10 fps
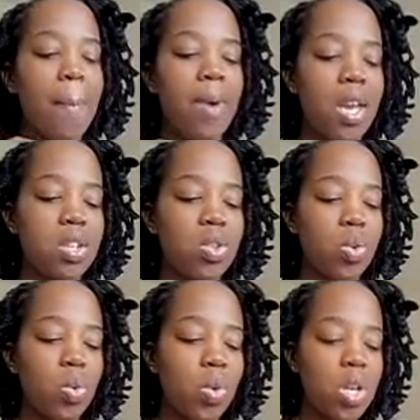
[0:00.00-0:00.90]
But
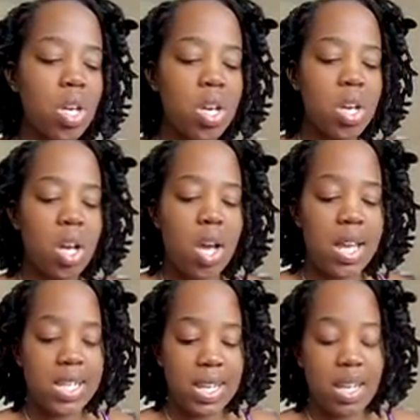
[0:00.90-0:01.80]
I
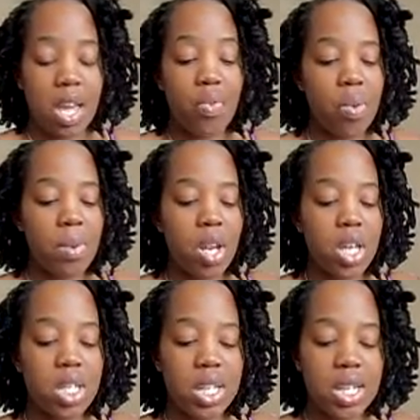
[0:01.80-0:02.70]
did like Rimmel
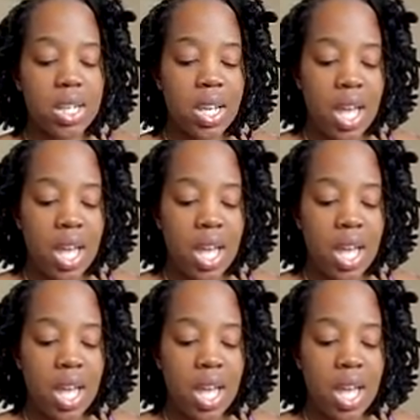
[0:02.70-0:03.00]
London,